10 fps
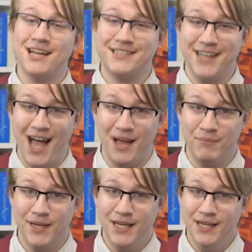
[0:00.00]
next time,
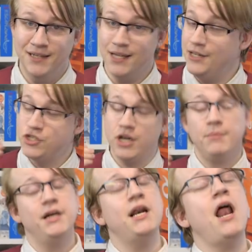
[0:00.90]
ladies,
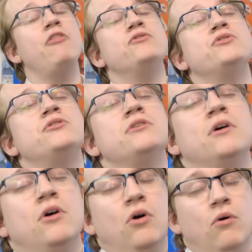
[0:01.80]
gentlemen, and others,
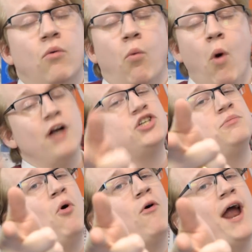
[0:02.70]

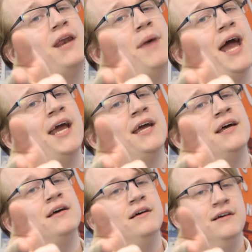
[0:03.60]
watch more anime
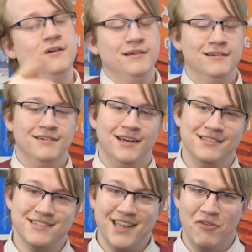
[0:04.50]

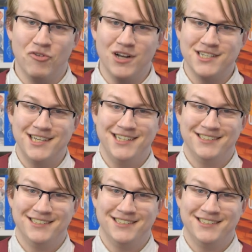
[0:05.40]
and stay frosty.